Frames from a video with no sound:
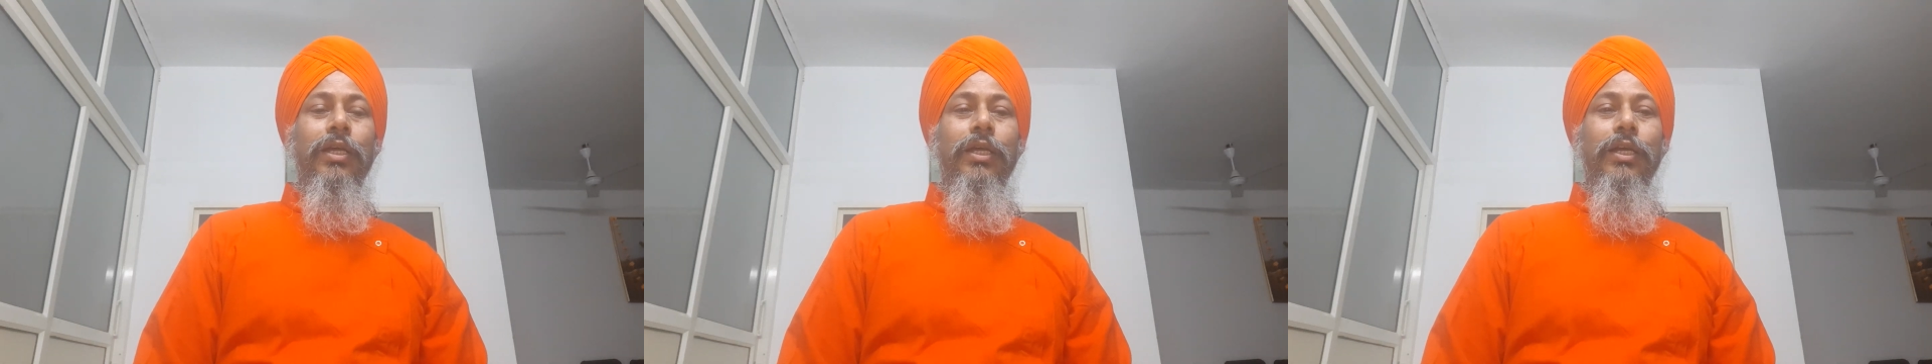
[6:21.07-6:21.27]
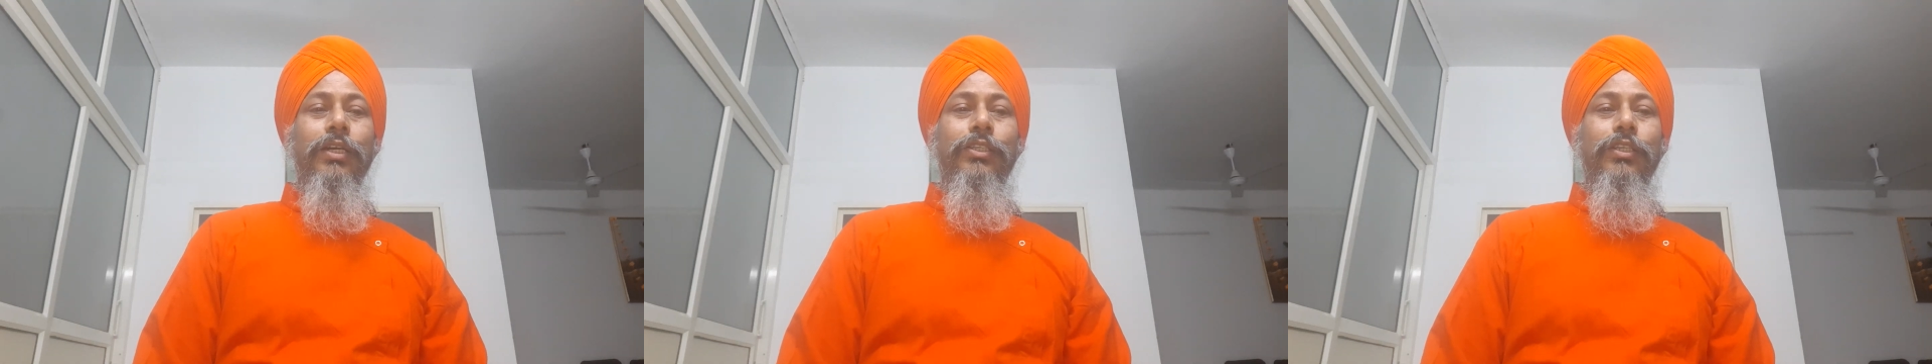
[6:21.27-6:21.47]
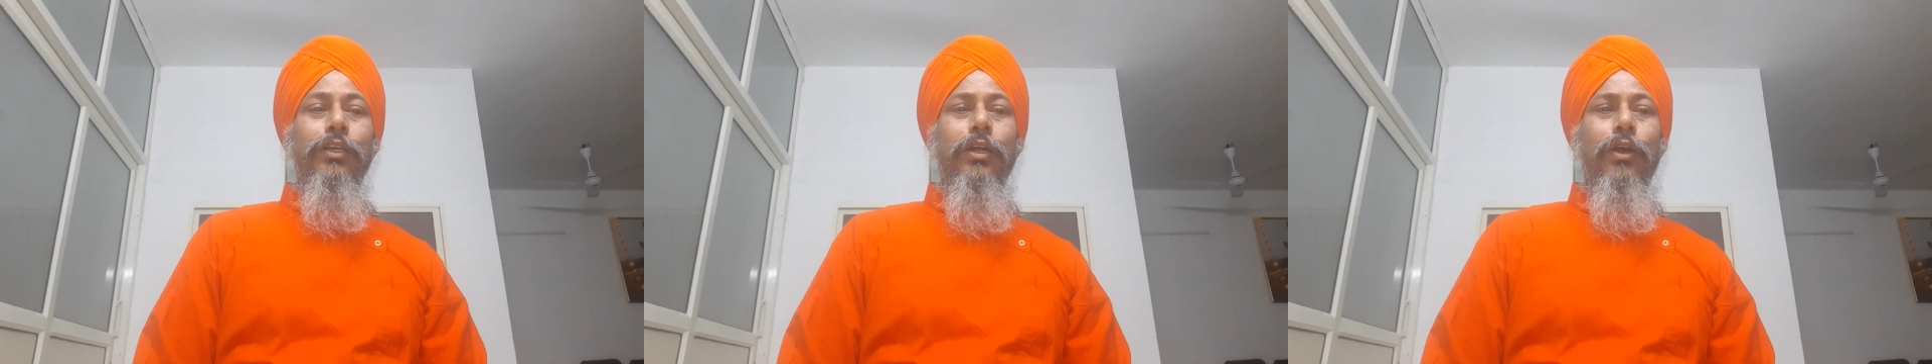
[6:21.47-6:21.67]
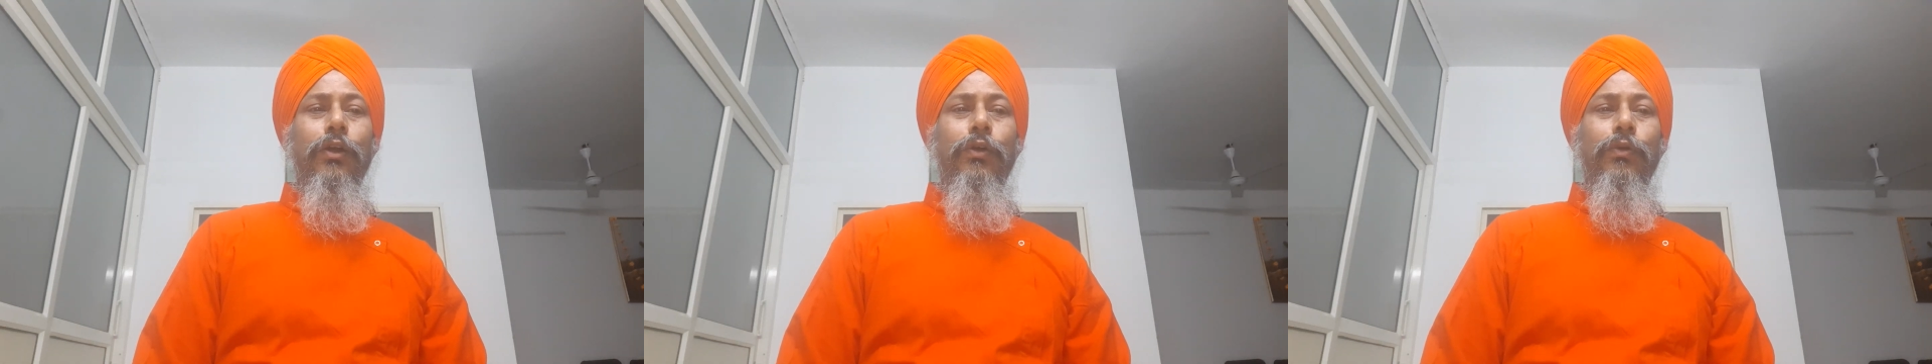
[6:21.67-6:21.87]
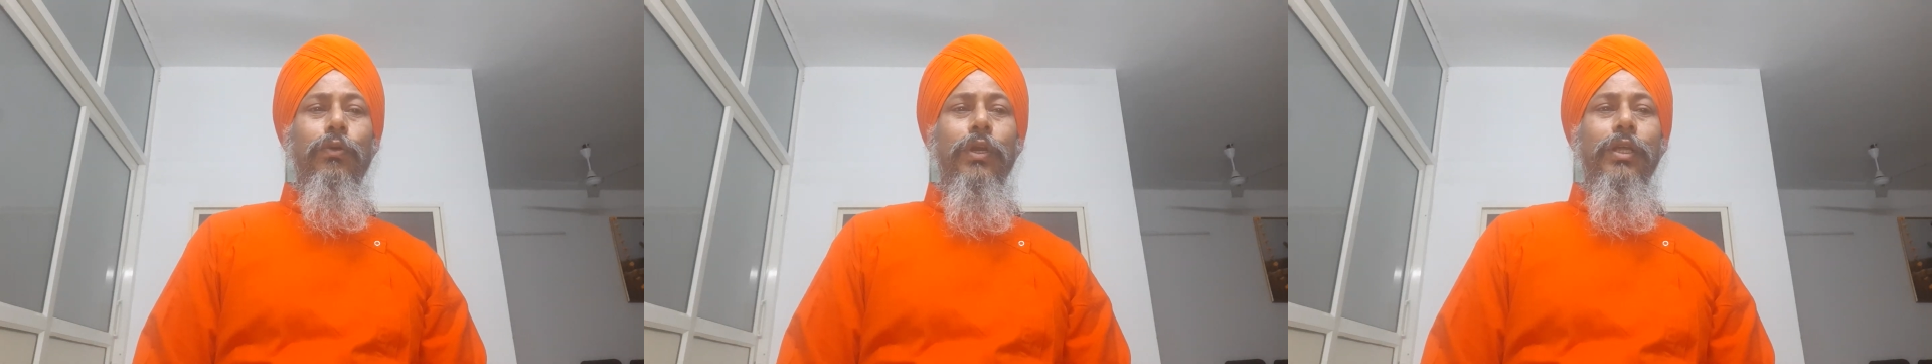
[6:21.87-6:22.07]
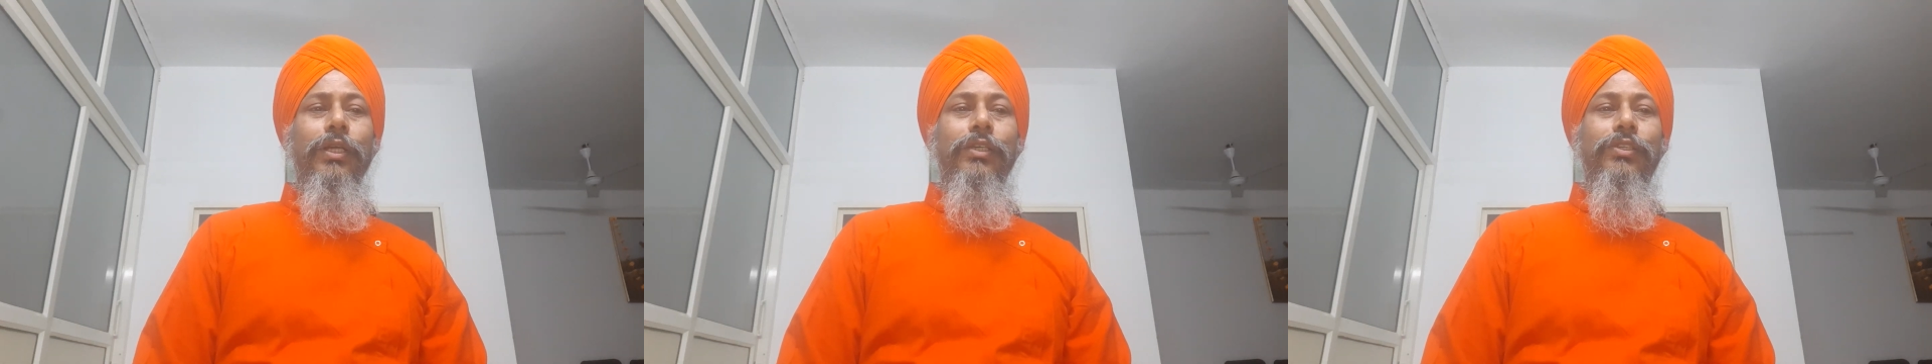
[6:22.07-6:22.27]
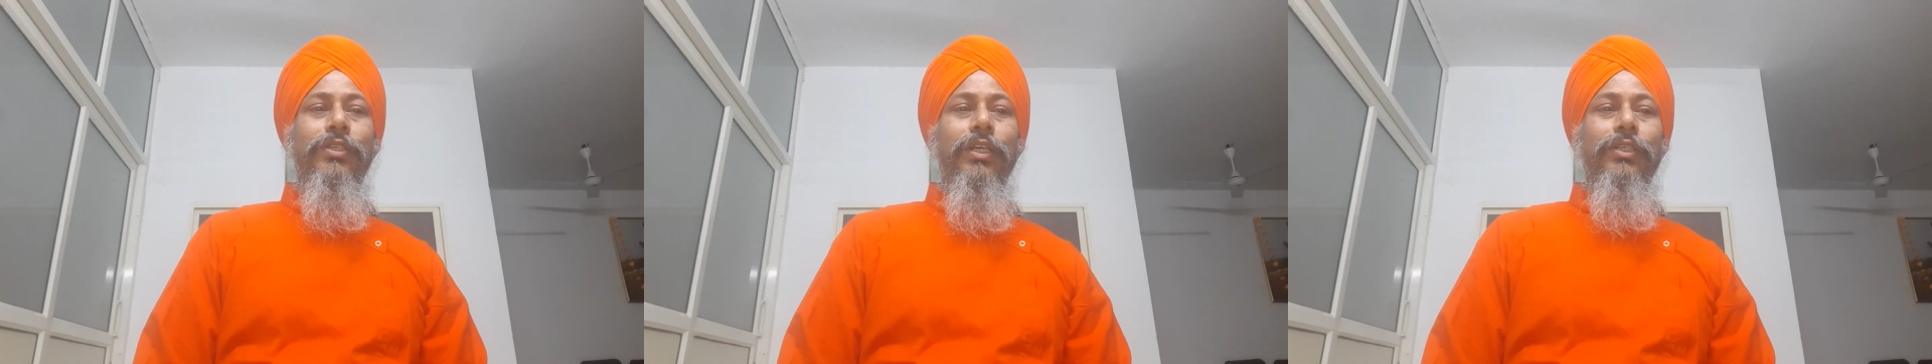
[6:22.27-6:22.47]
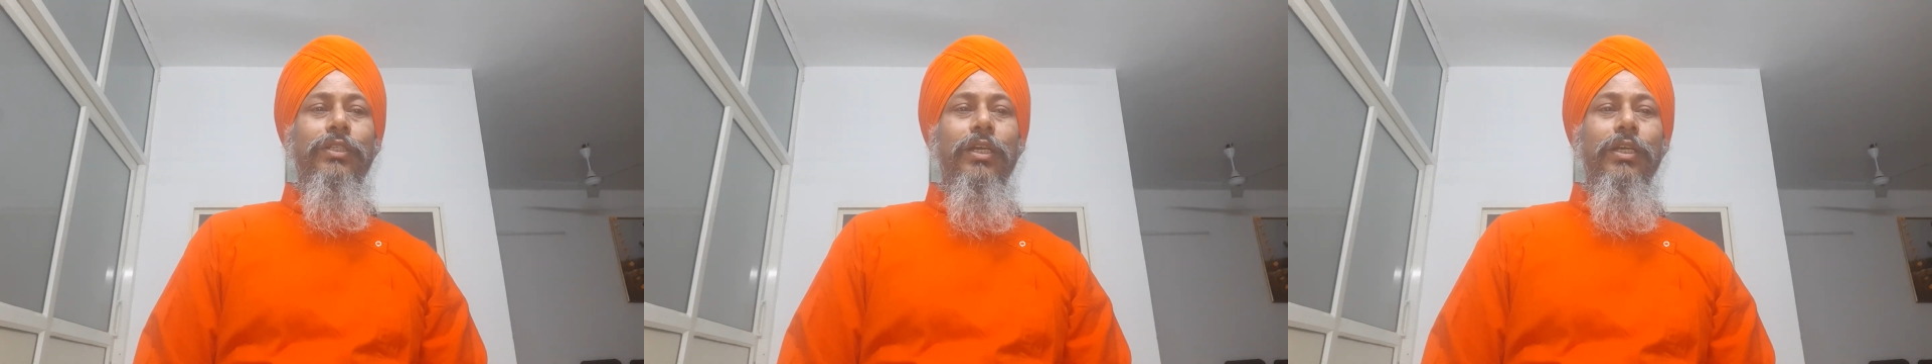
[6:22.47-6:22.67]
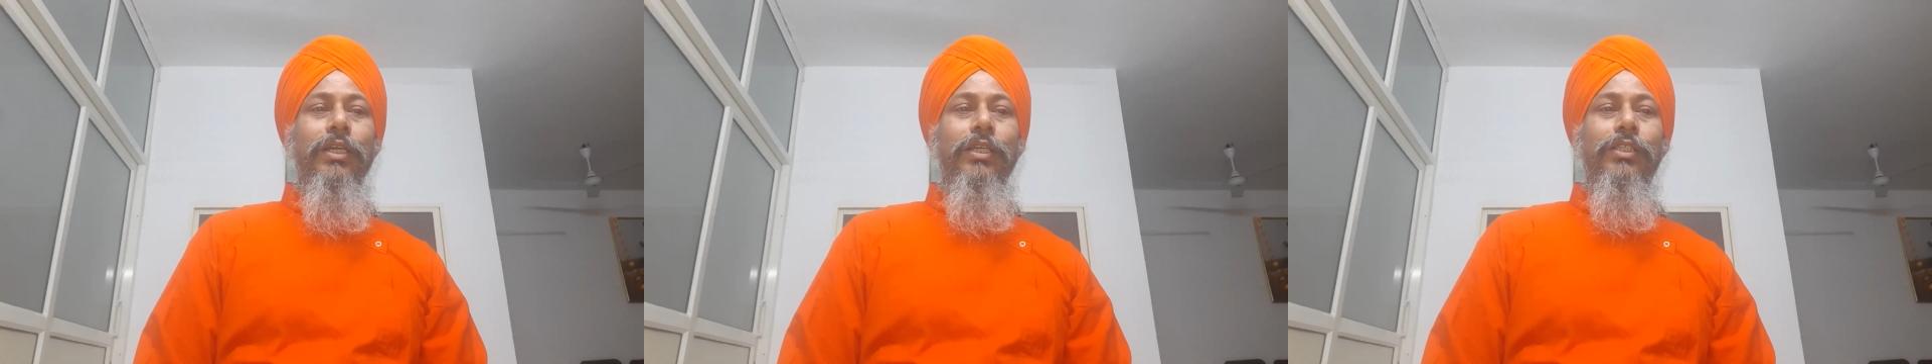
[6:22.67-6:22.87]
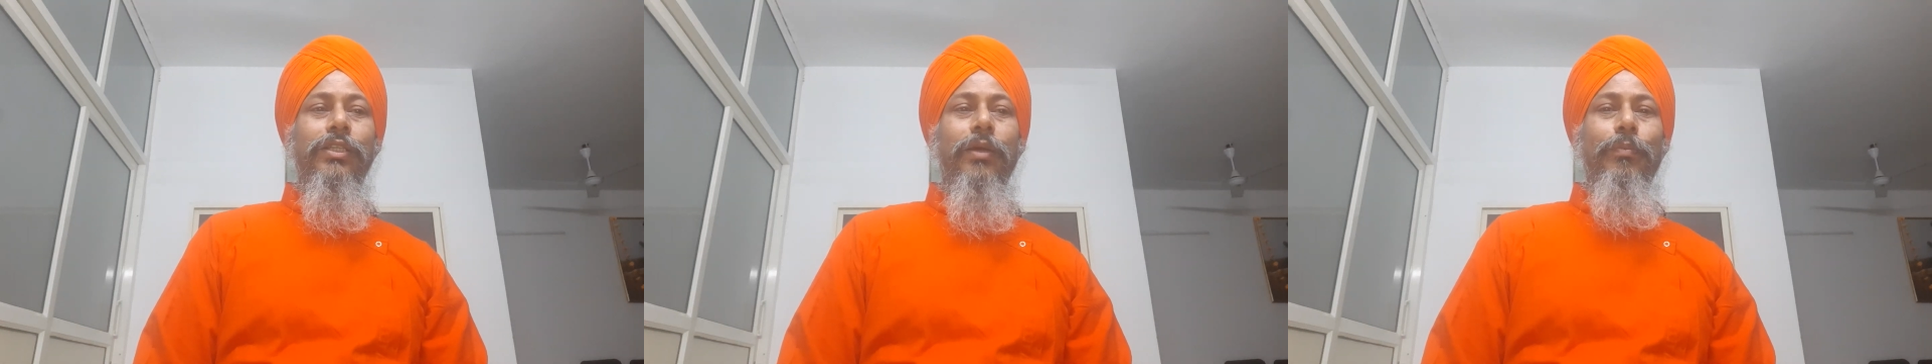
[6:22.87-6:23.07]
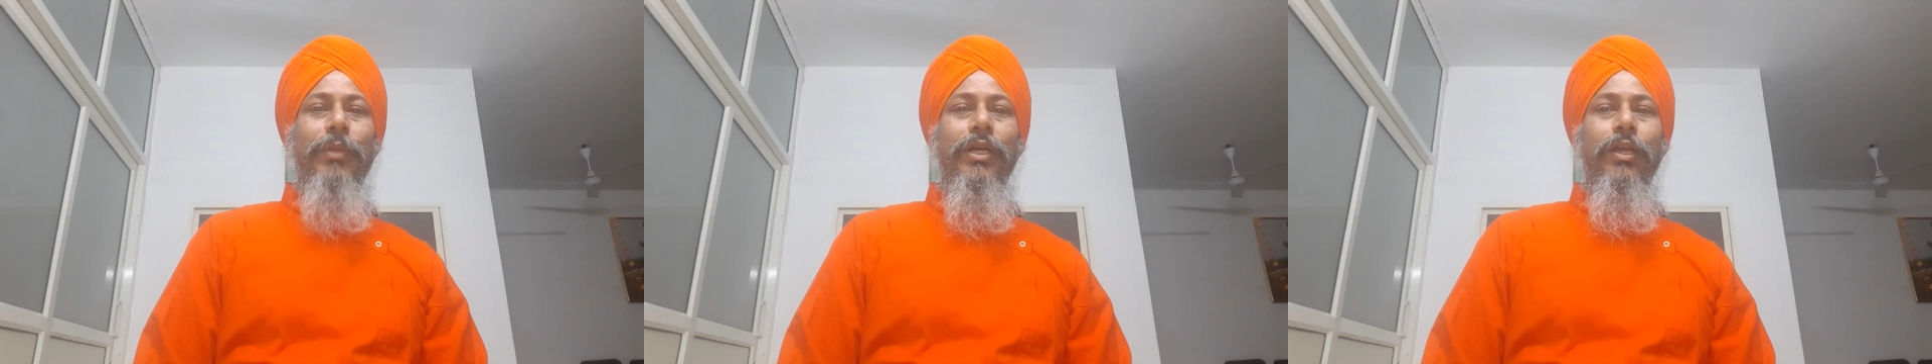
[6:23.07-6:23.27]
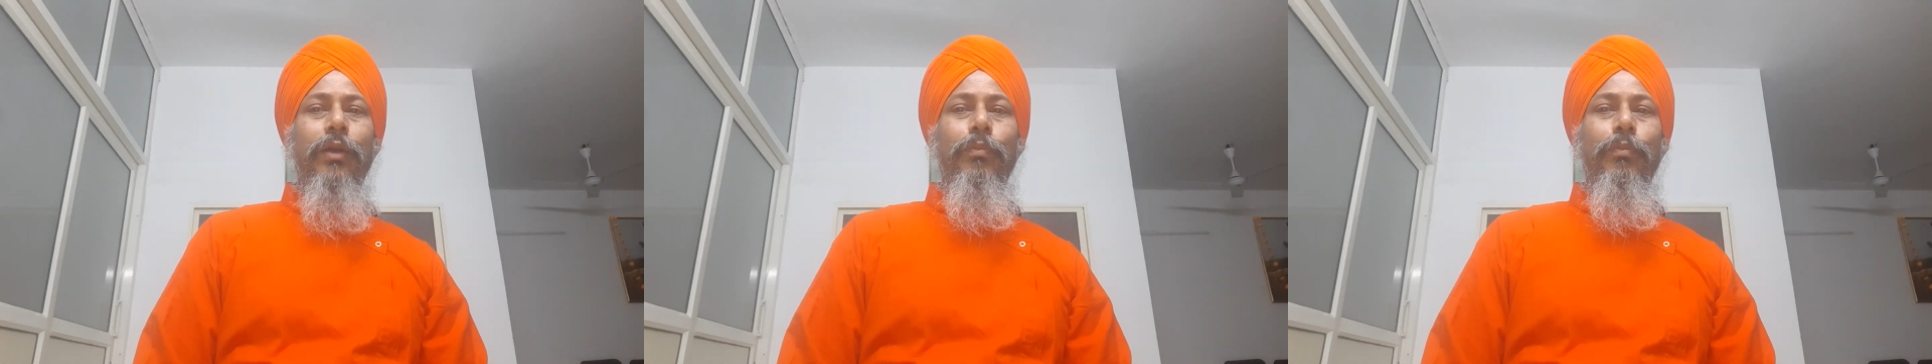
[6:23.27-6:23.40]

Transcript: Its controlling station is the middle